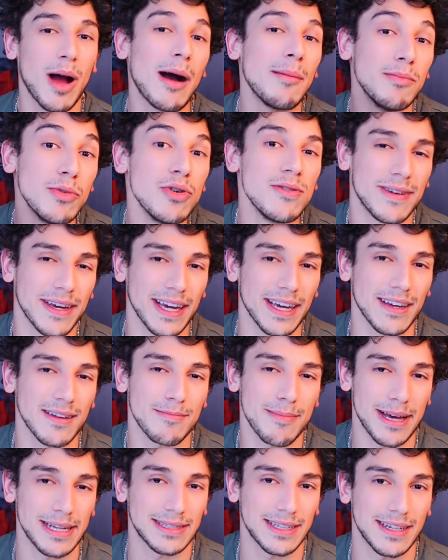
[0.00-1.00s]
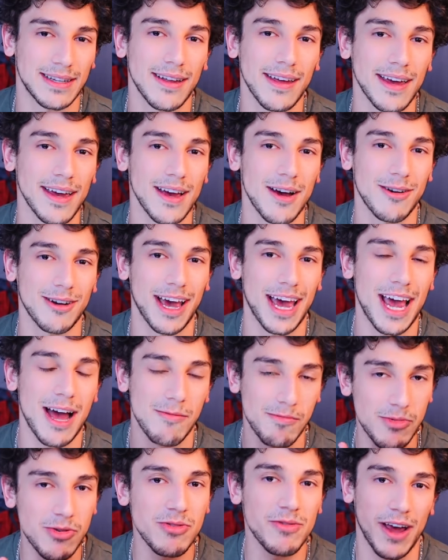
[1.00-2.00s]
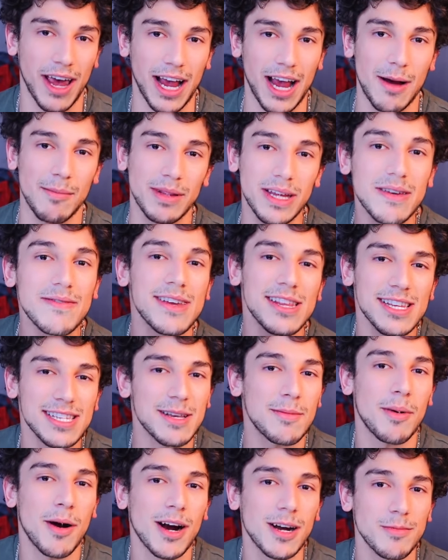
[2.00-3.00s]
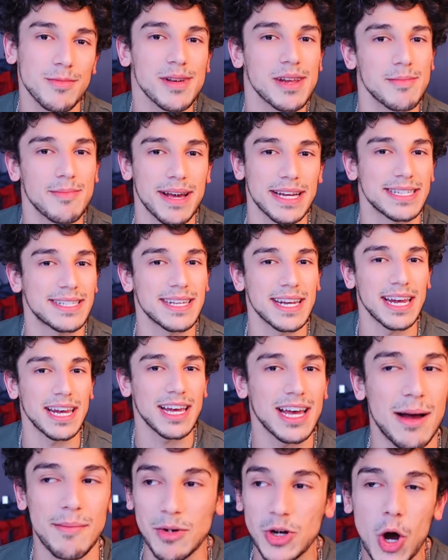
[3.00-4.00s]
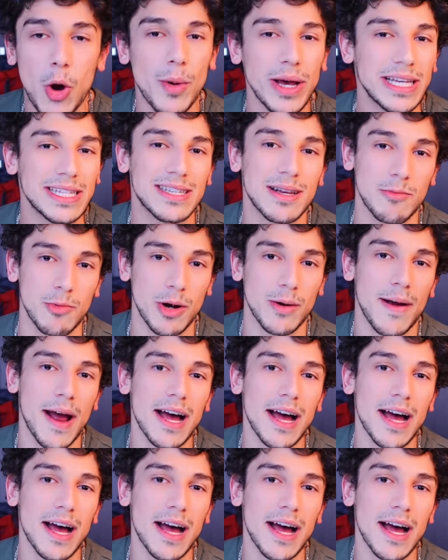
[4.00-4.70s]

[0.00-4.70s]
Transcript: I'm moving, basically, okay? I'm moving. I'm leaving this apartment, bestie. I'm going somewhere